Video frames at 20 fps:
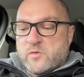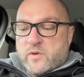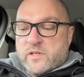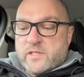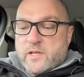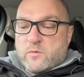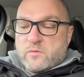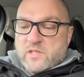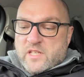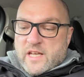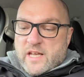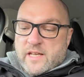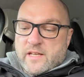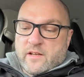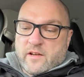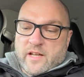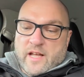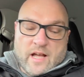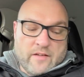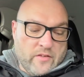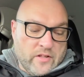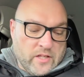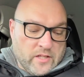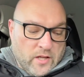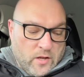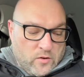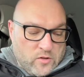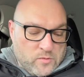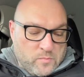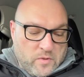I don't think I have any of
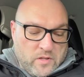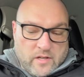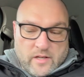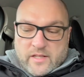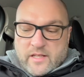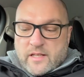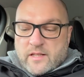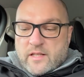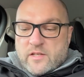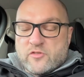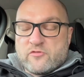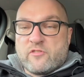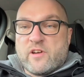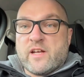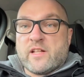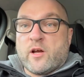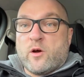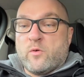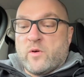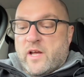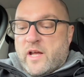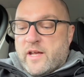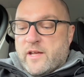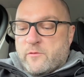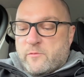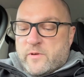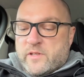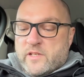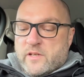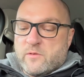those, but I think they trade okay if
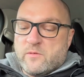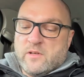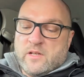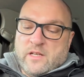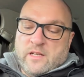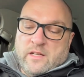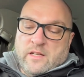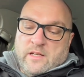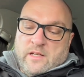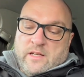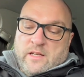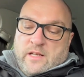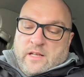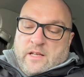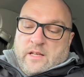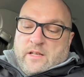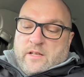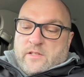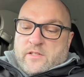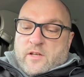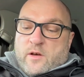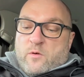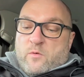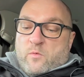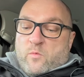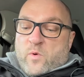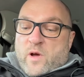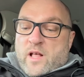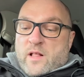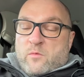we do. So
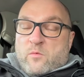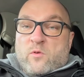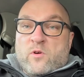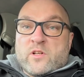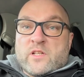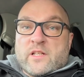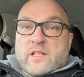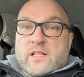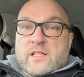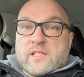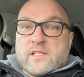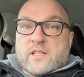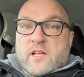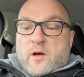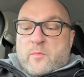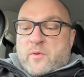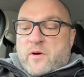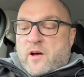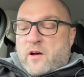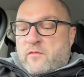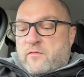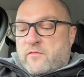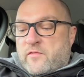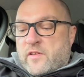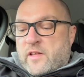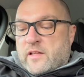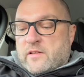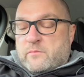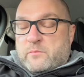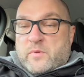well worth a little stop
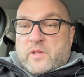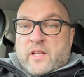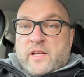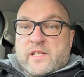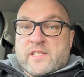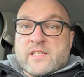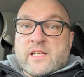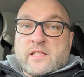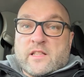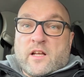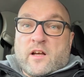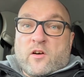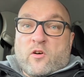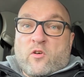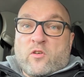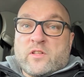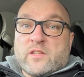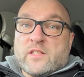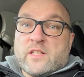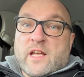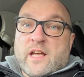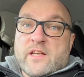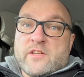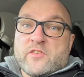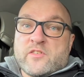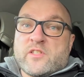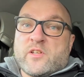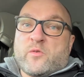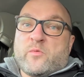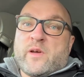off. But like I said, not a hunting day,
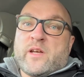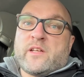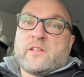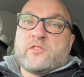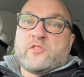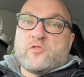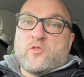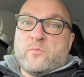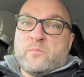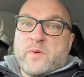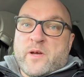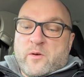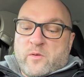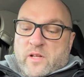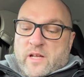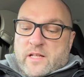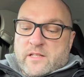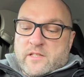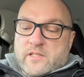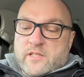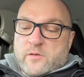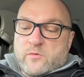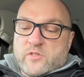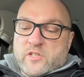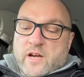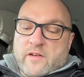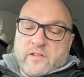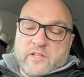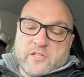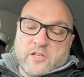just a quick jump out into two
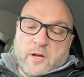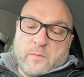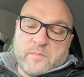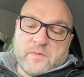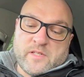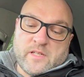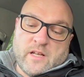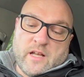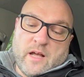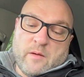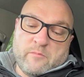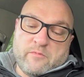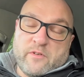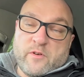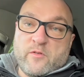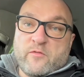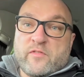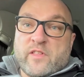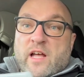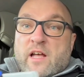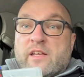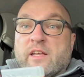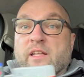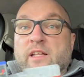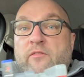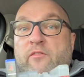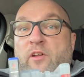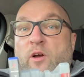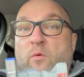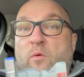charity shops and proof that you
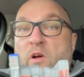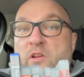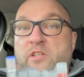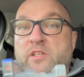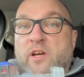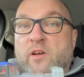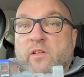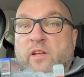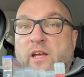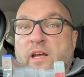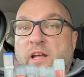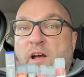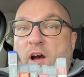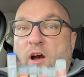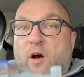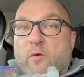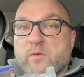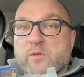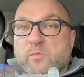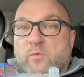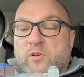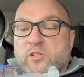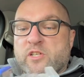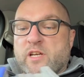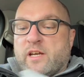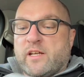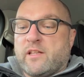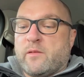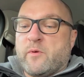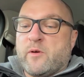never know what you're going to get. Always worth
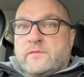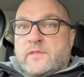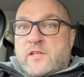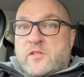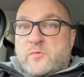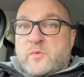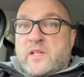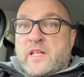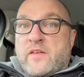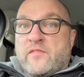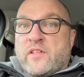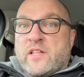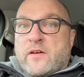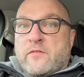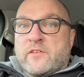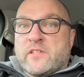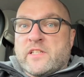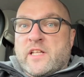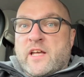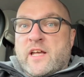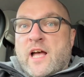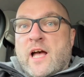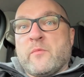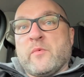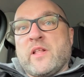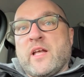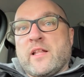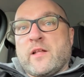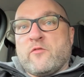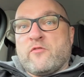checking them out. Yes, yeah, so we'll leave that off for today and
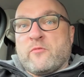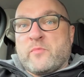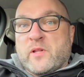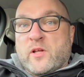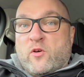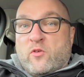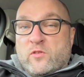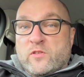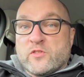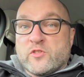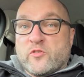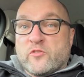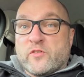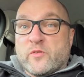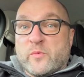we'll head out for a bit of hunting during the